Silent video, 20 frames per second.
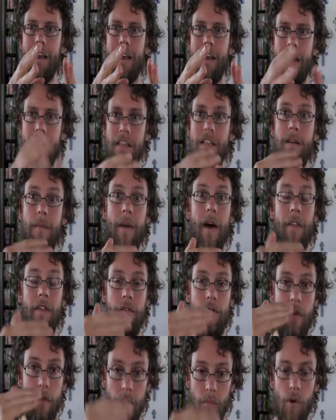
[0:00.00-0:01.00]
it is about
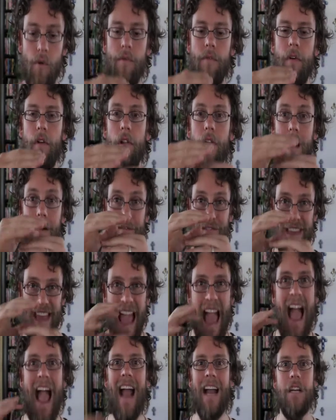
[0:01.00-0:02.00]
the removal of the
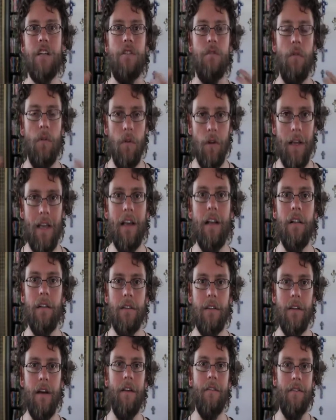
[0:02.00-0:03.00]
actual
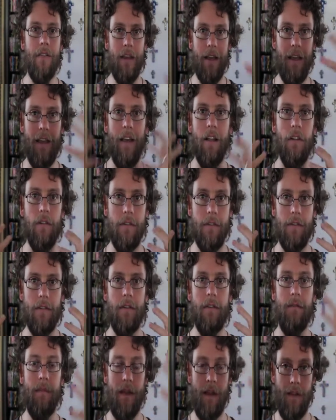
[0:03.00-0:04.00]
guilt,
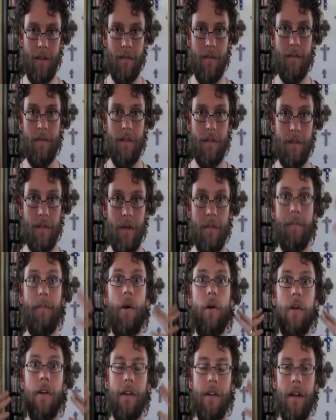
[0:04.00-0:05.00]
meaning the
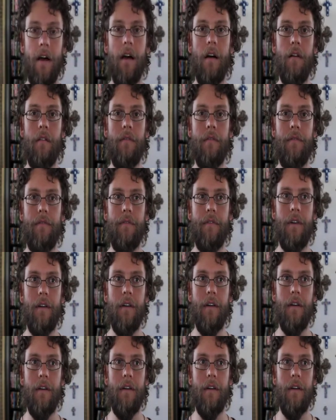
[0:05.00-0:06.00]
burden of
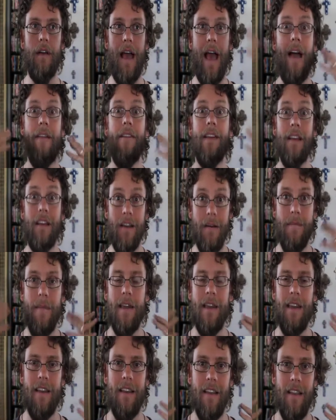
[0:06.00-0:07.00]
having
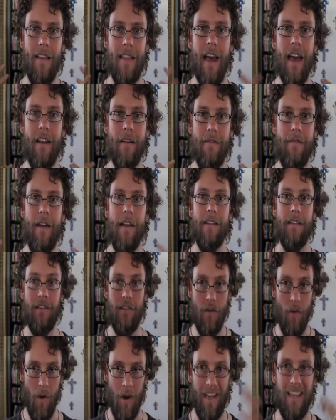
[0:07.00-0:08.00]
committed that
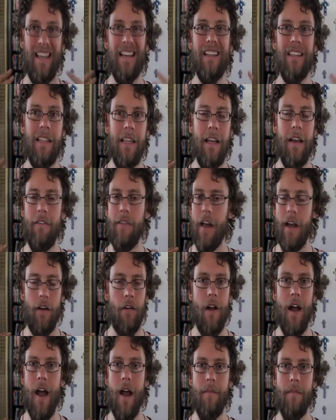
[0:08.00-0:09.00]
offense. You are guilty of that
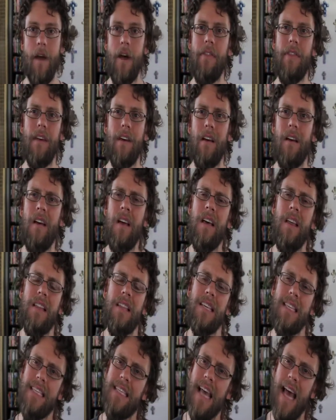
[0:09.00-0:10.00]
crime. Not the
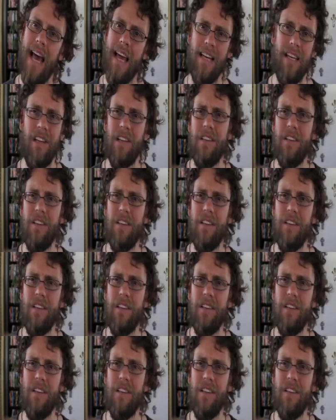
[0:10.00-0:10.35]
sad